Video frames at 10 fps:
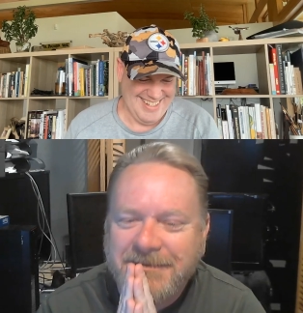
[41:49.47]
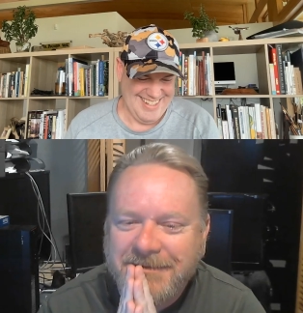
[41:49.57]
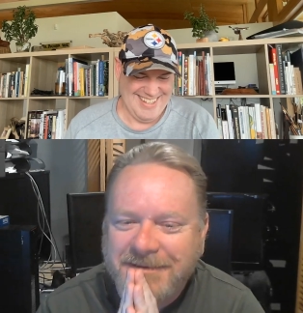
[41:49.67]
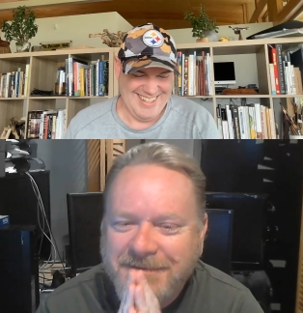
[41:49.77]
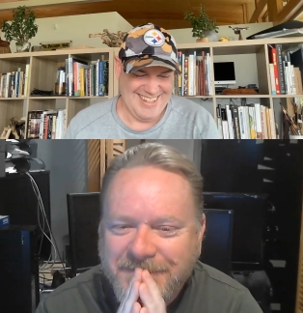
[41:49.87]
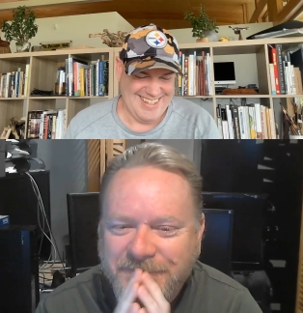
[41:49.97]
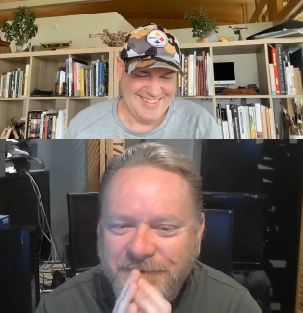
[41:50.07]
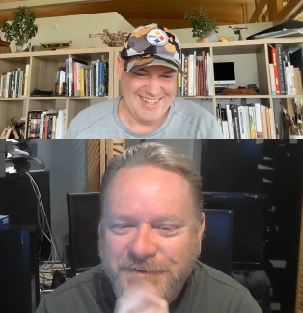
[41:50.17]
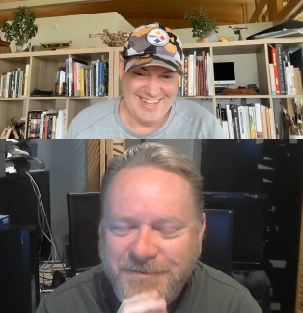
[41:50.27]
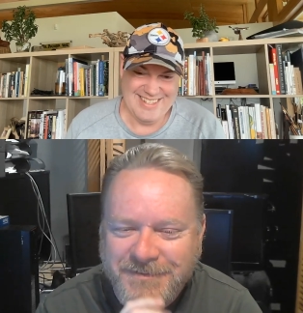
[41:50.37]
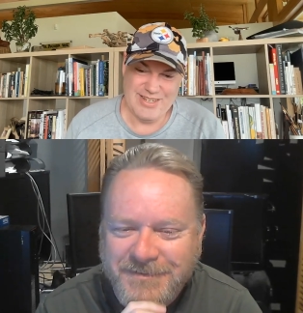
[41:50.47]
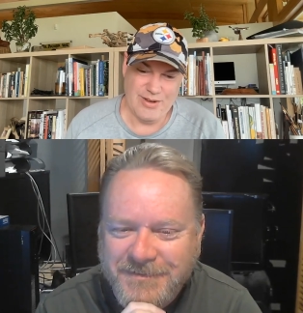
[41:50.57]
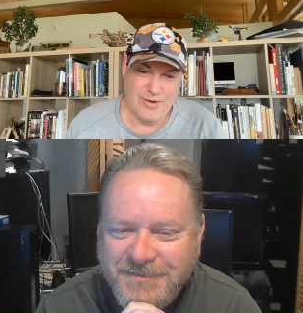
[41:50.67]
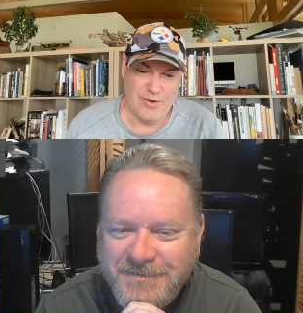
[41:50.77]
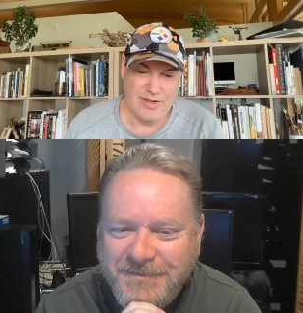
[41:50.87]
Speaker 1: Yeah. yeah. And
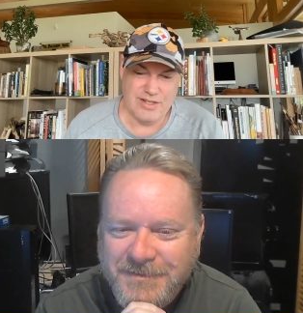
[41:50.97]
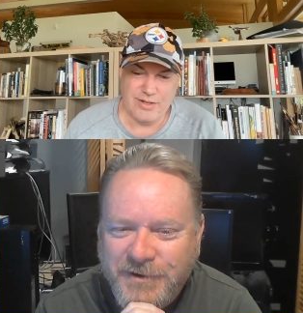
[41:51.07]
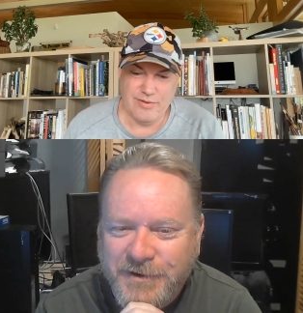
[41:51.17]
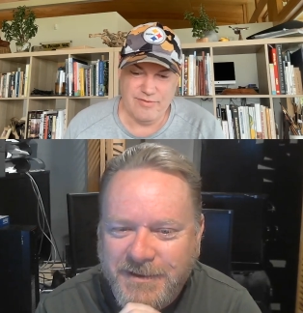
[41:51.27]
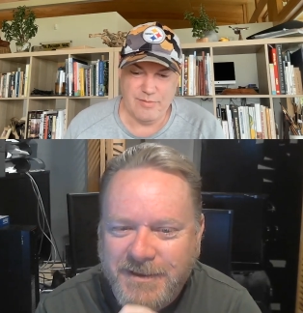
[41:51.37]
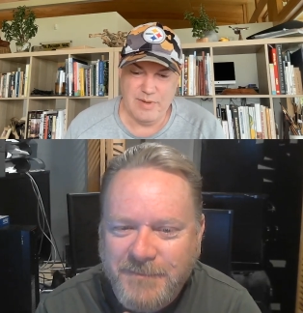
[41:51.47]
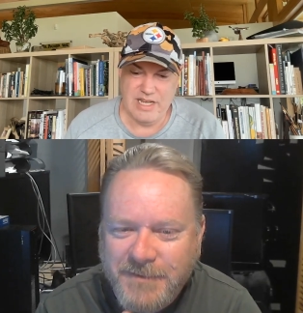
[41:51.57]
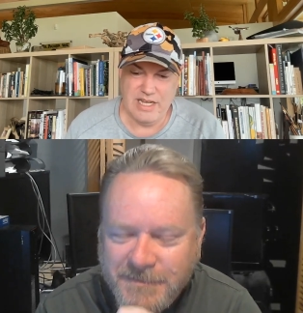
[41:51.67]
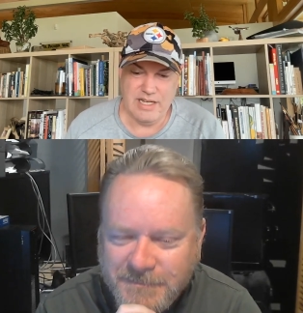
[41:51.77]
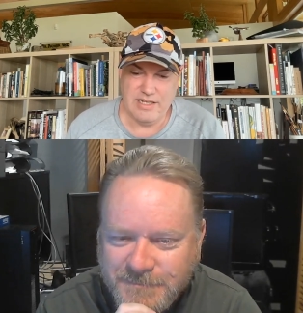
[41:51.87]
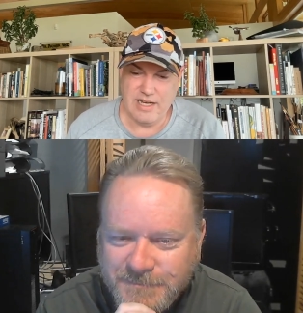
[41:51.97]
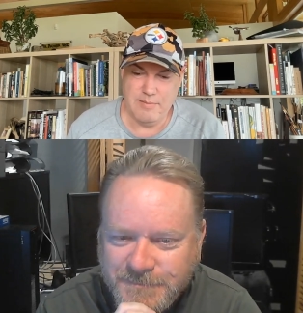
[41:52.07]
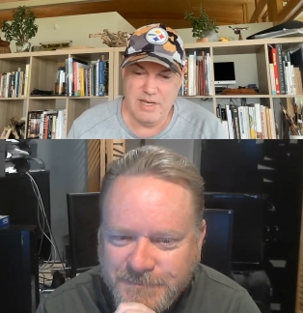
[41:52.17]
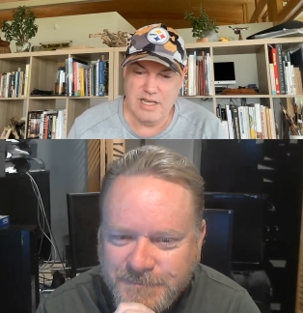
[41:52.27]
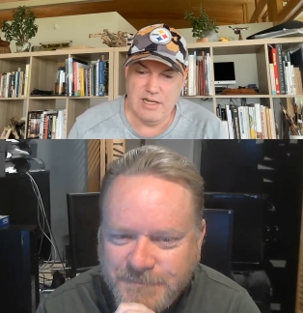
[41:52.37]
so for me, I
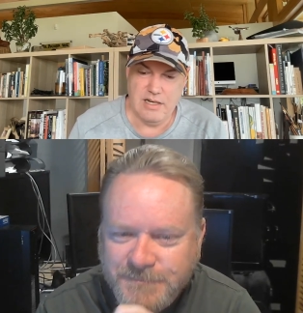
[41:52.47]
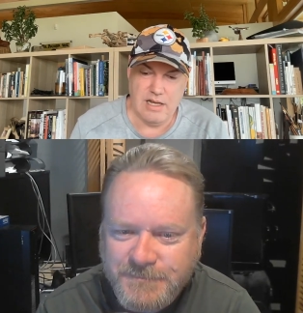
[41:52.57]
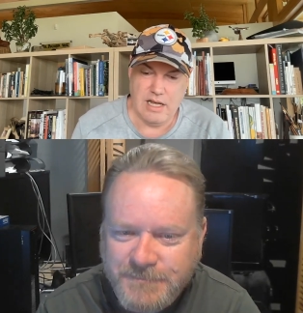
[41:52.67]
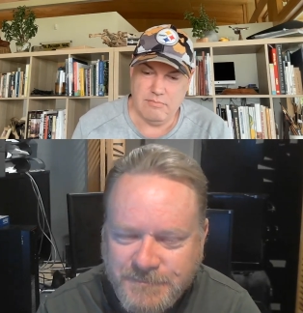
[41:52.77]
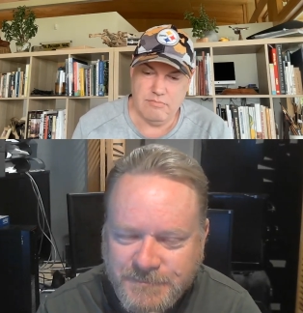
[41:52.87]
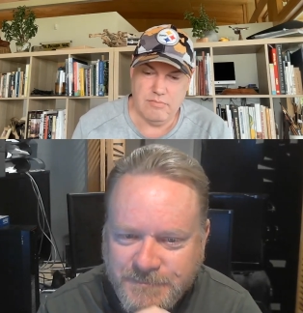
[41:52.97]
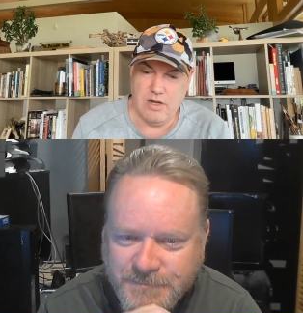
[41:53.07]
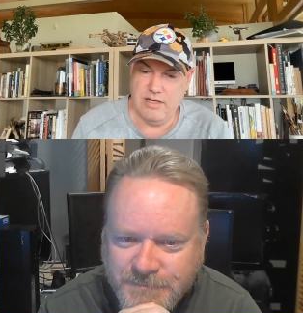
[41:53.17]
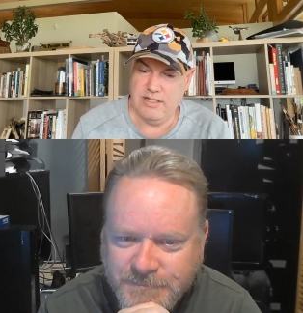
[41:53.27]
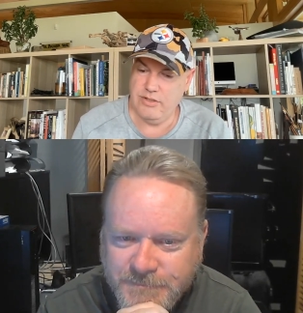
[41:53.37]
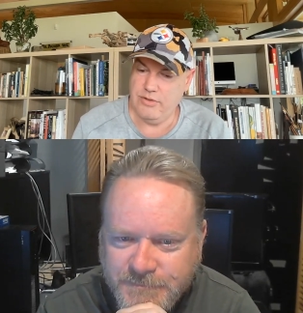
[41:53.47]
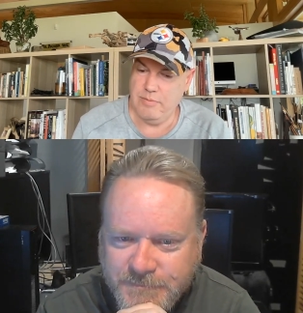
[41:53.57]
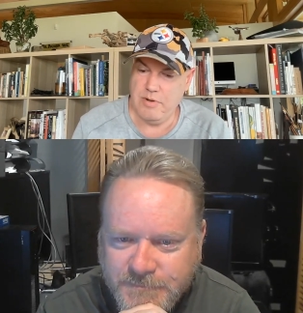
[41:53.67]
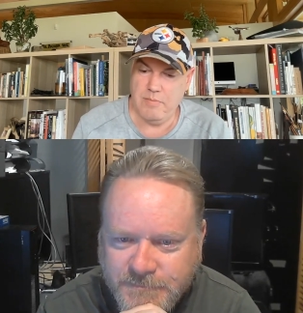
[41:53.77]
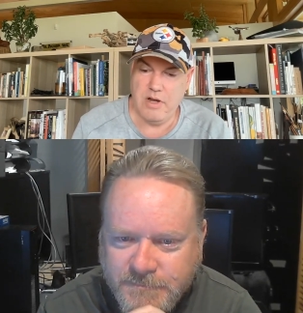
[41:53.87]
mean, uh, on this trip
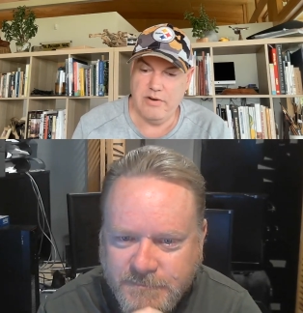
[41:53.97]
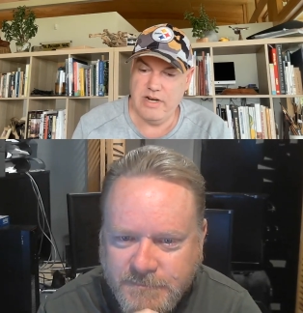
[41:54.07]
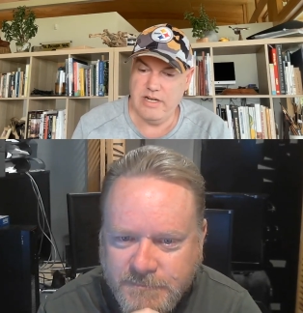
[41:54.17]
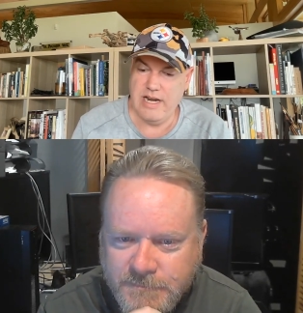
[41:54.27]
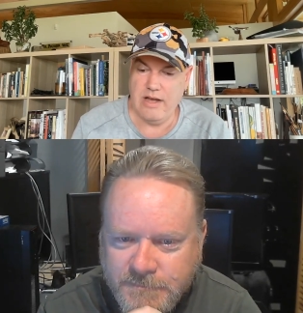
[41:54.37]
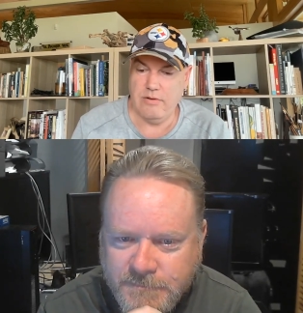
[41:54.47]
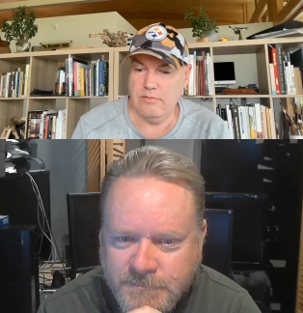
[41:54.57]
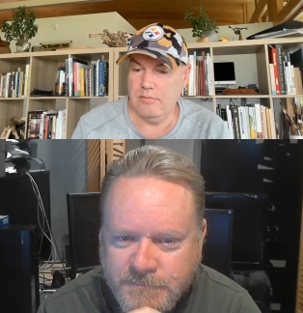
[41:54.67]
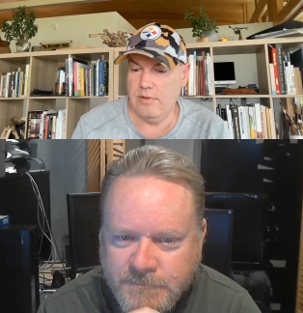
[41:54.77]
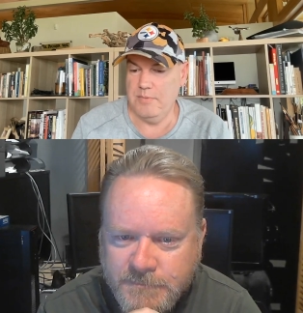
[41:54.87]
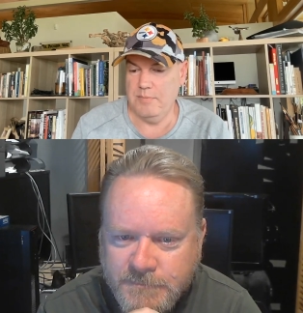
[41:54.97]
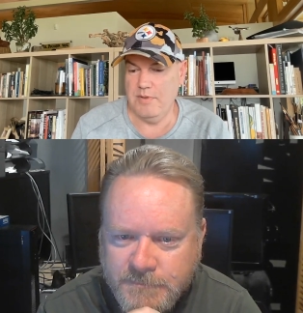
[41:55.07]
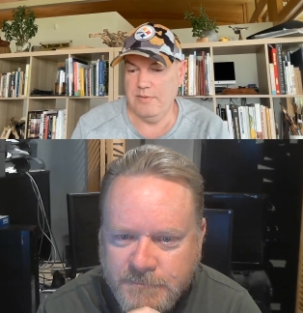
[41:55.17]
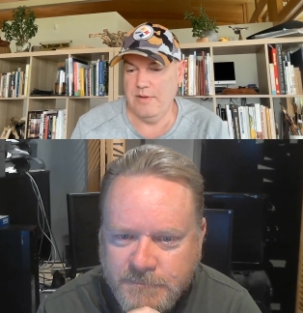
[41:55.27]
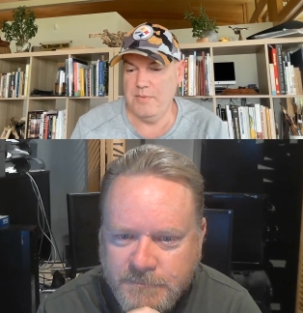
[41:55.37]
I'm on right now, up to my,
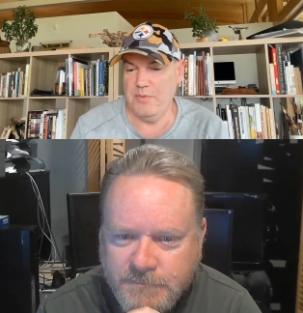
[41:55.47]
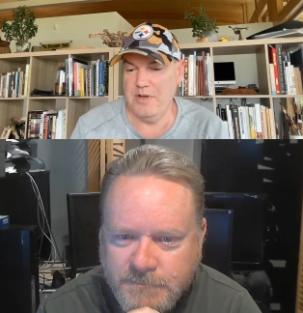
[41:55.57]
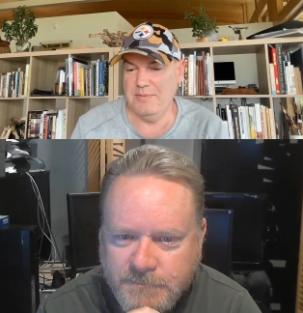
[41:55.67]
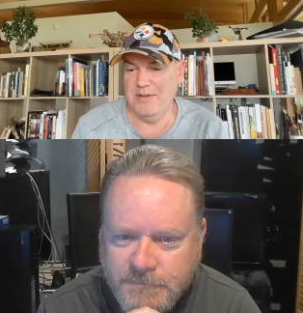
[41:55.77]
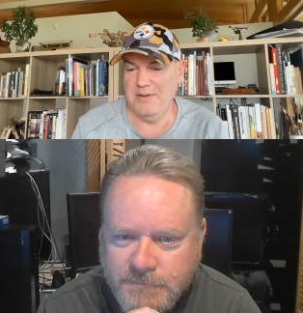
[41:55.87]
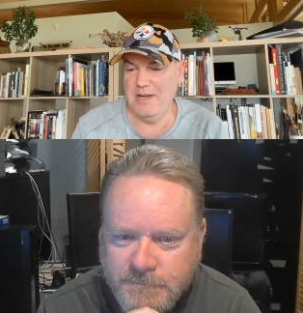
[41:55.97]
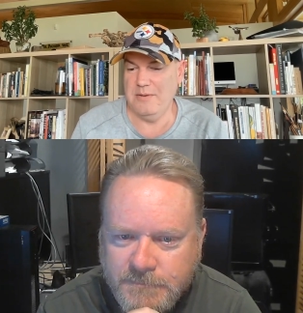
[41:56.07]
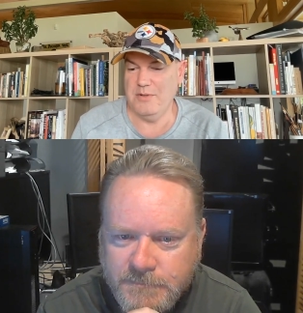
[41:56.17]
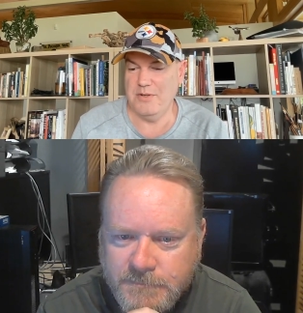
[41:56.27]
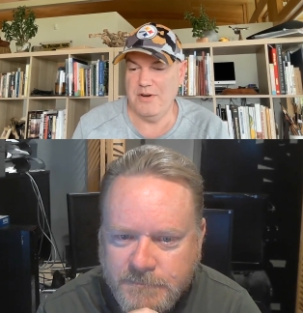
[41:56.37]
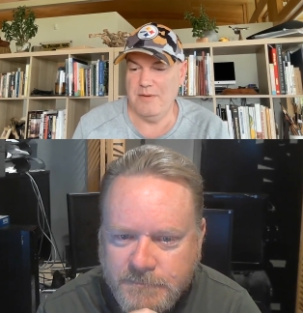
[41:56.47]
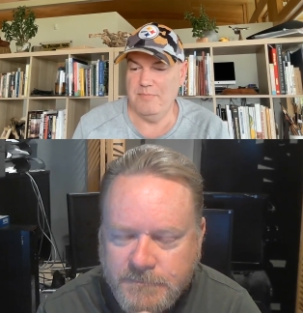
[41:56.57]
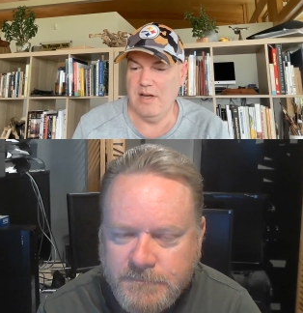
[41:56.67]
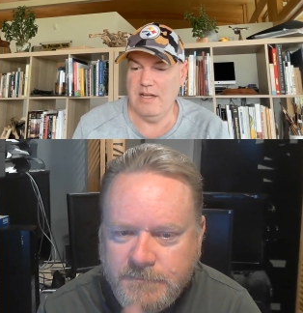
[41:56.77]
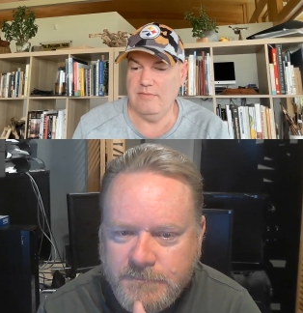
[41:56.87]
on my way up to New Hampshire, I'm
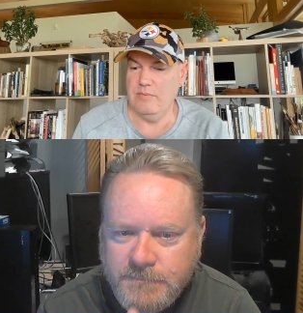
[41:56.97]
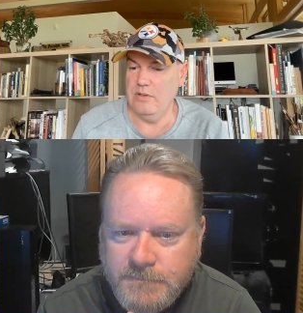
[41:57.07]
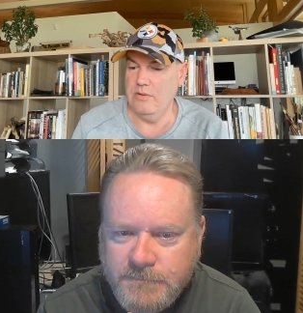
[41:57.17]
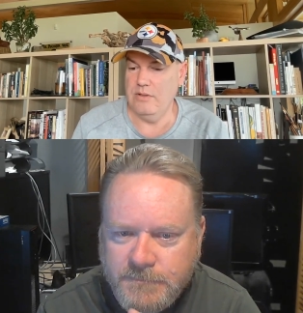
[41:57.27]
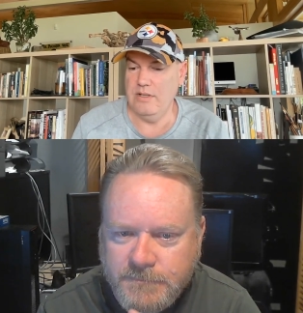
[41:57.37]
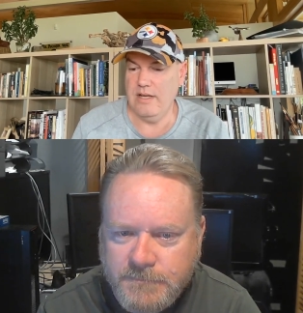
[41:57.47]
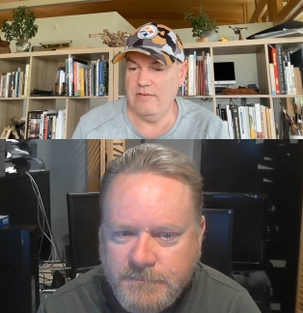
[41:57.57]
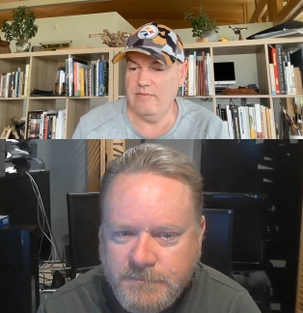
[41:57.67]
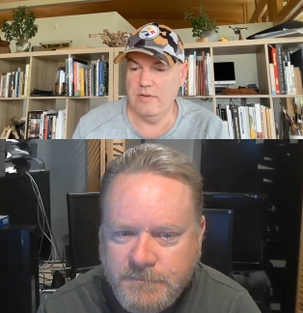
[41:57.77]
I literally have,